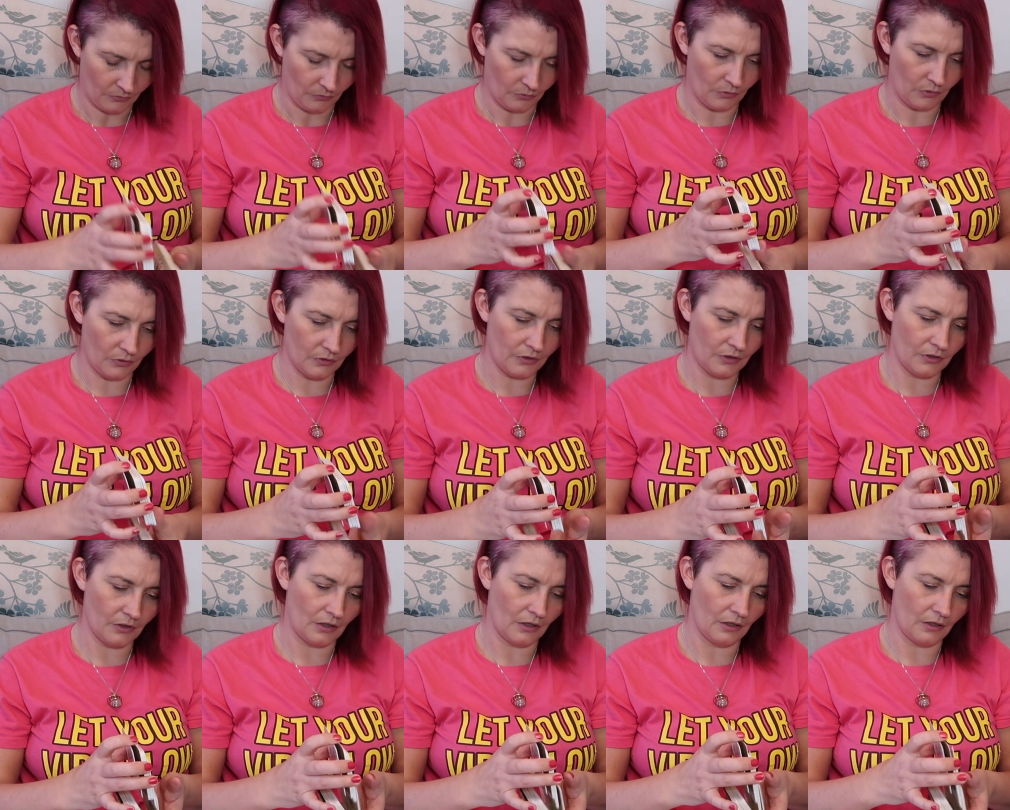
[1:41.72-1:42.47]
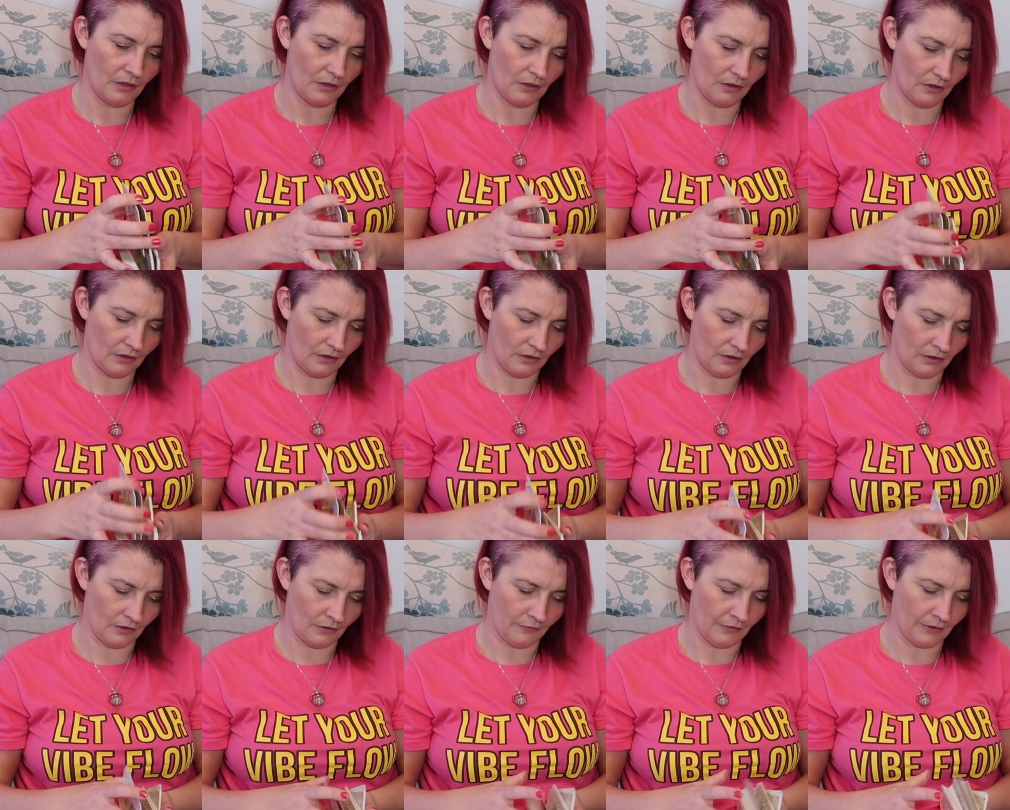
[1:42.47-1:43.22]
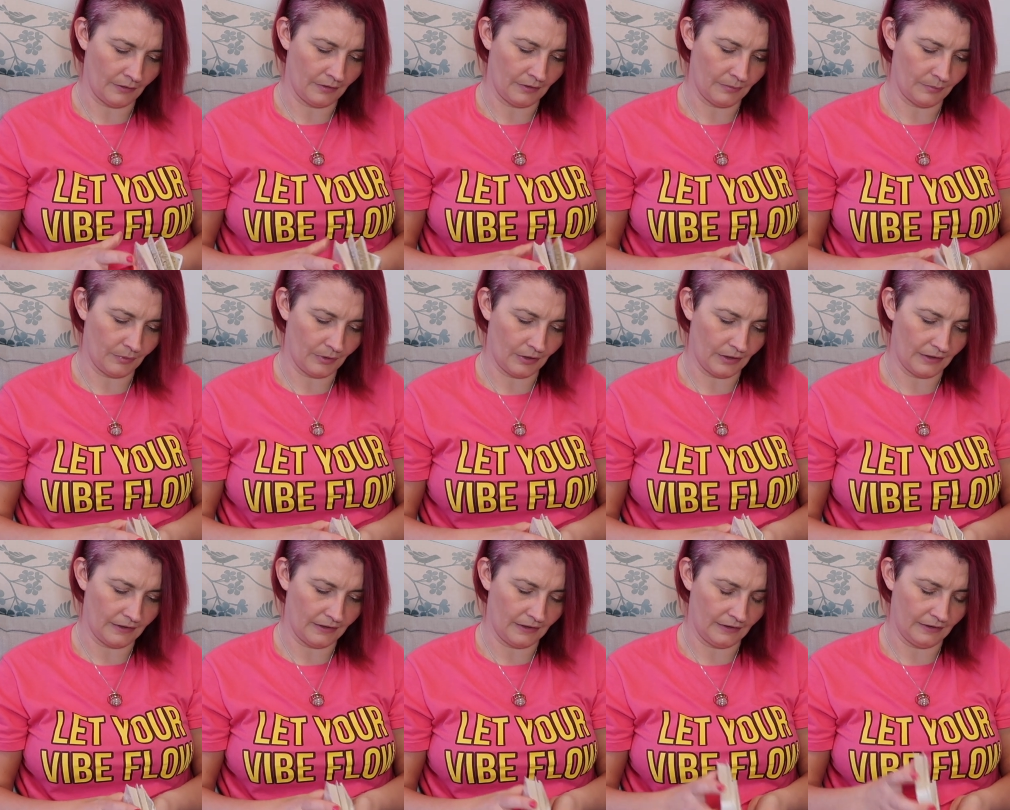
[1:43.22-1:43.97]
What Our fabulous
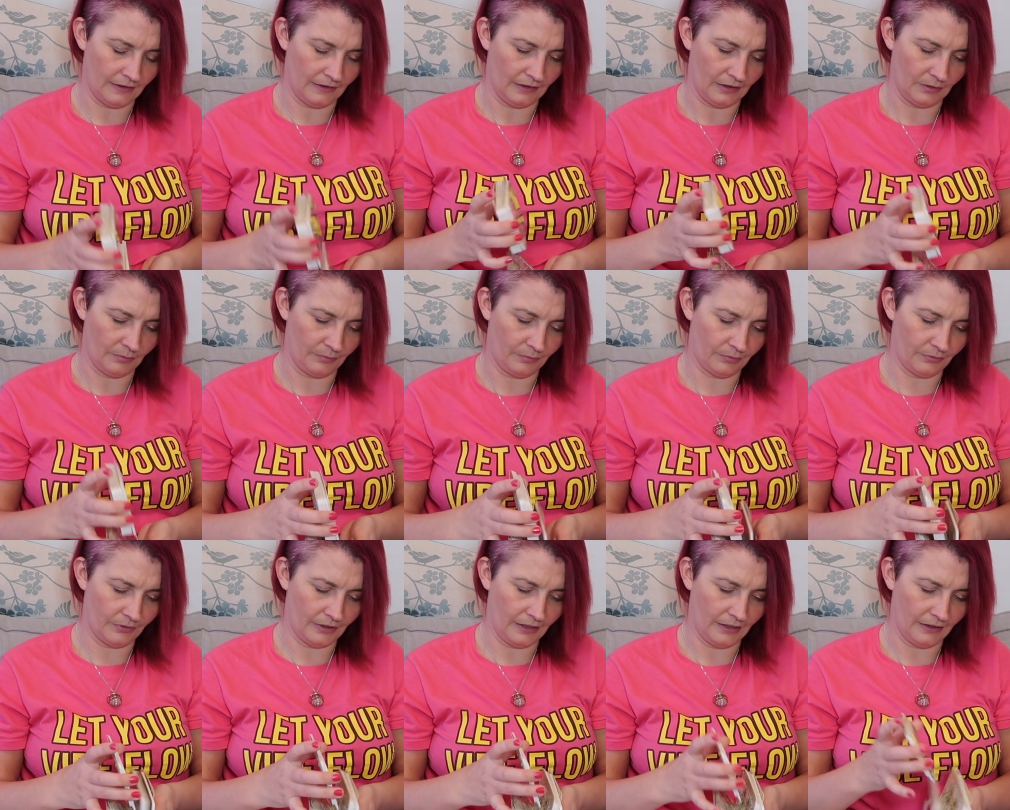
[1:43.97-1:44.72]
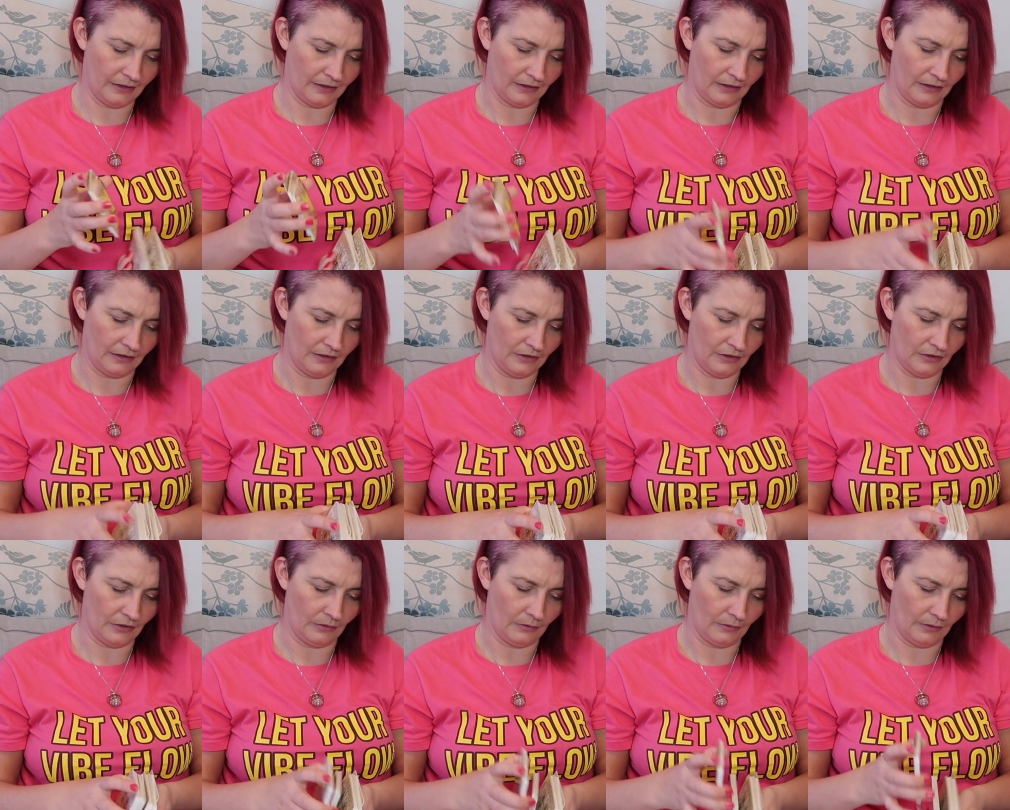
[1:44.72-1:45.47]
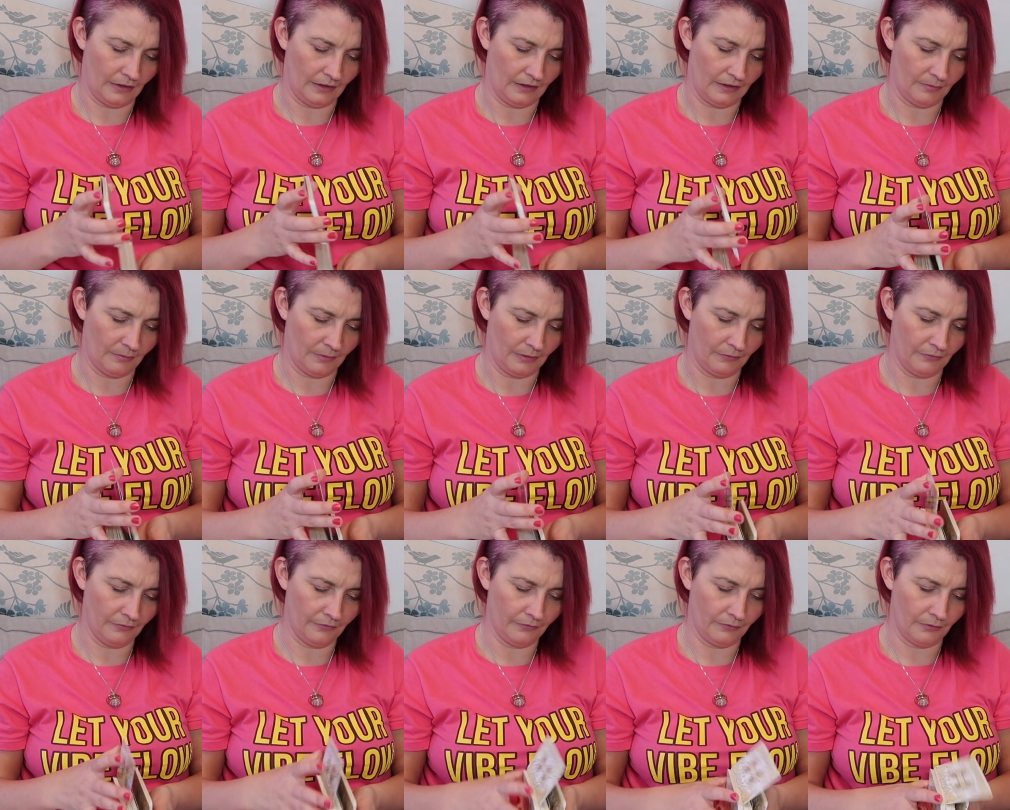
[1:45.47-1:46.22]
Pisces need to bring and do in this
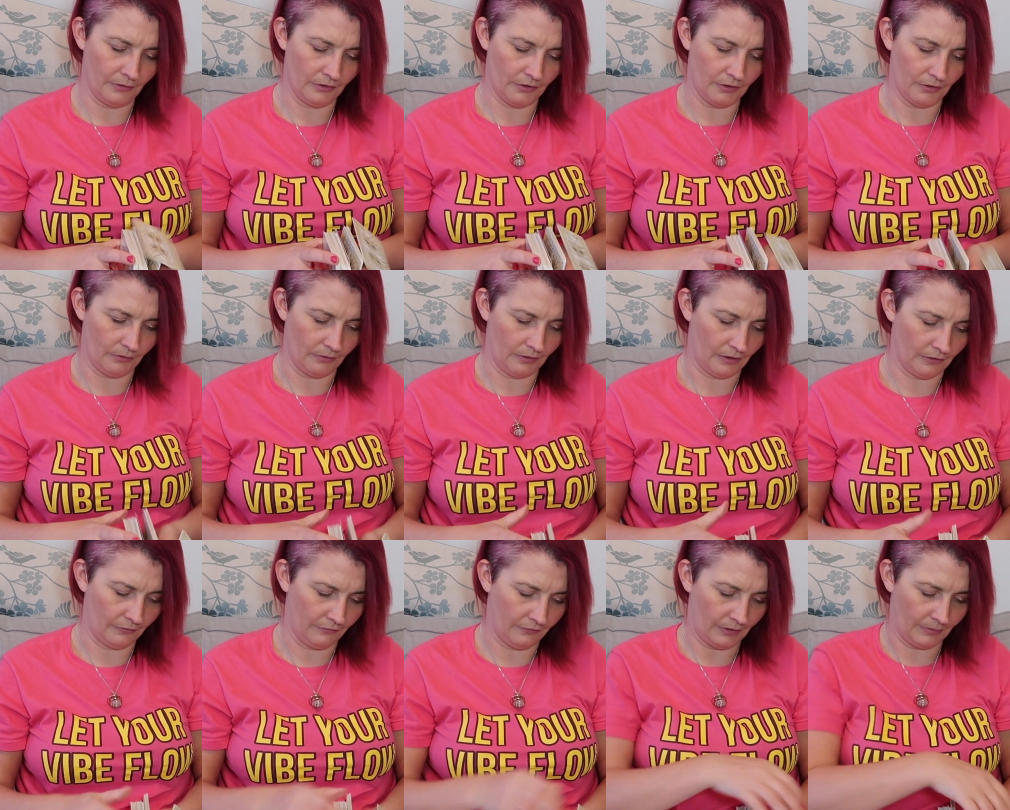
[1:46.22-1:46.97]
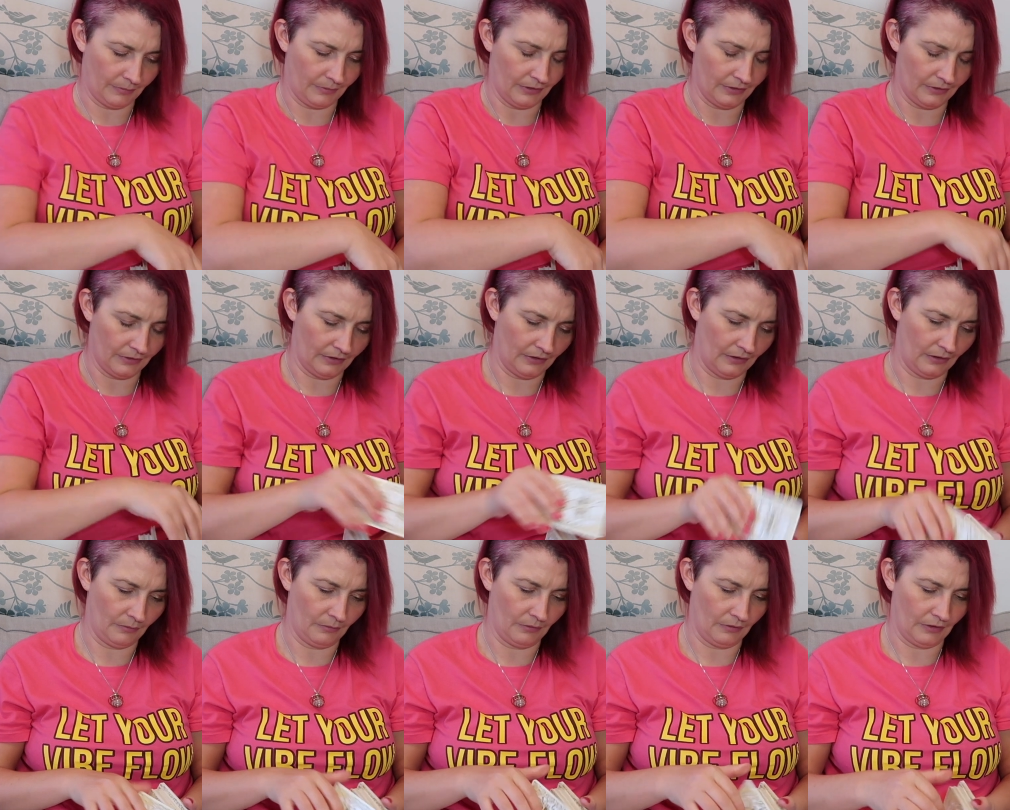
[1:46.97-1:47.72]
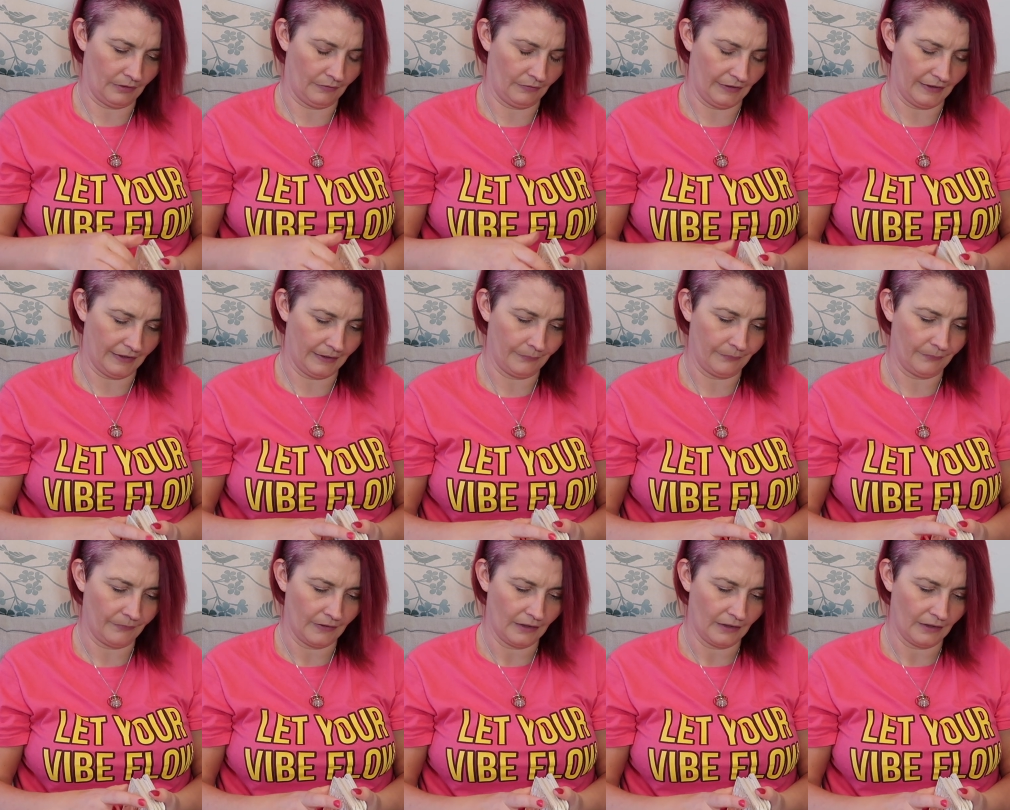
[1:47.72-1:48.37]
month? What do our fabulous, no we're not having that.